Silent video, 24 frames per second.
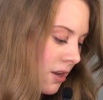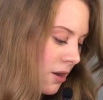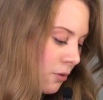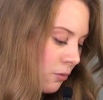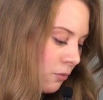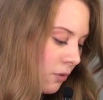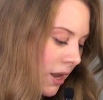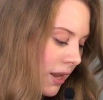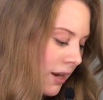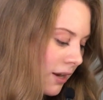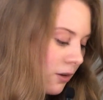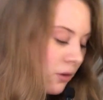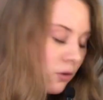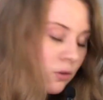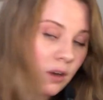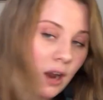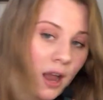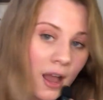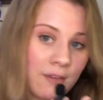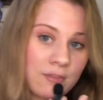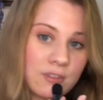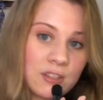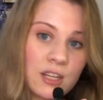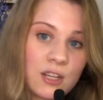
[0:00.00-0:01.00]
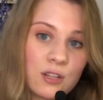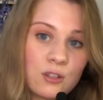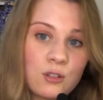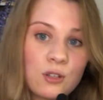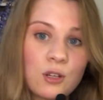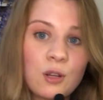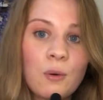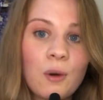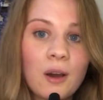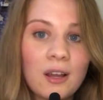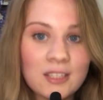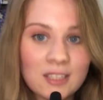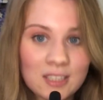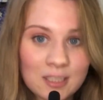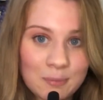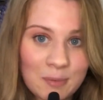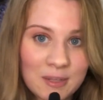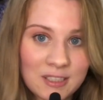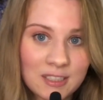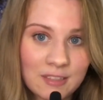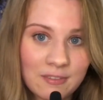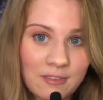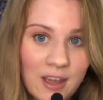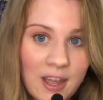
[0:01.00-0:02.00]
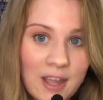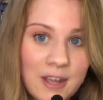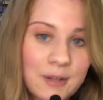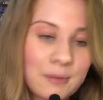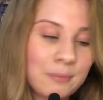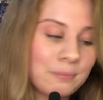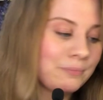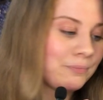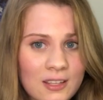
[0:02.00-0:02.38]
writing craft issue unspecified.